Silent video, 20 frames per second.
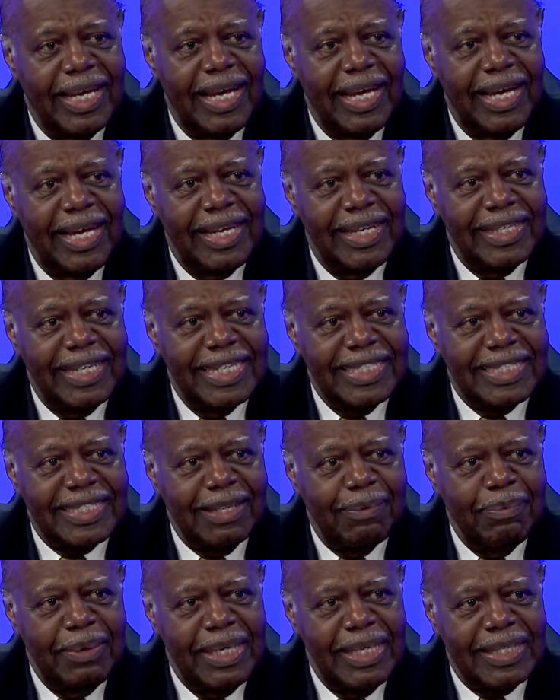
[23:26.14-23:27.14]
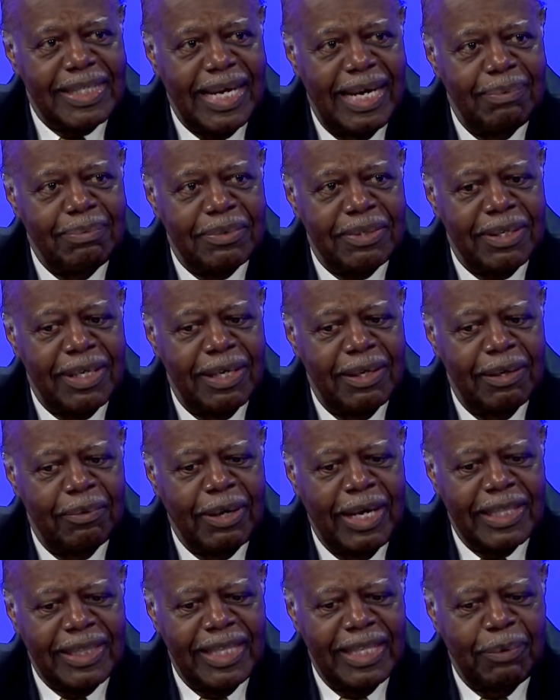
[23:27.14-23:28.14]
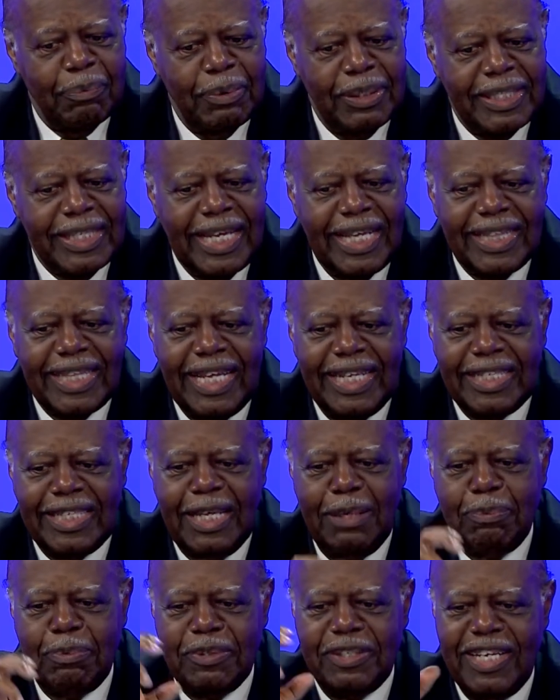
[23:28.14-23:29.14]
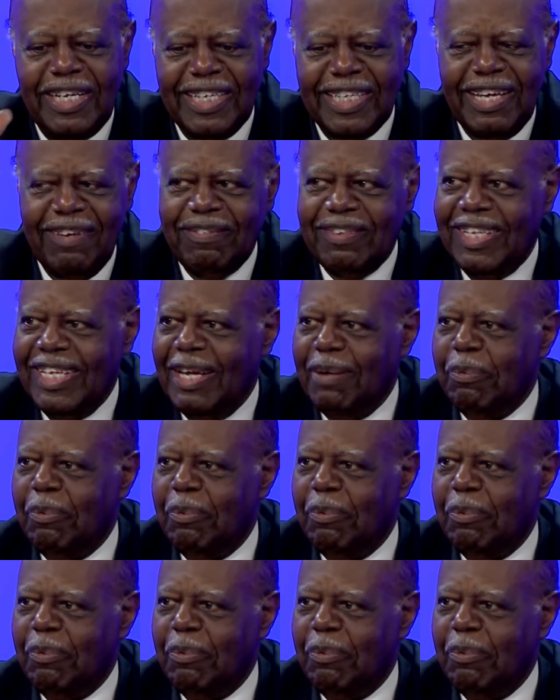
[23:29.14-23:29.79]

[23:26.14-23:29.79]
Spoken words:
And so many times, I think we take that 10% and give it to Him,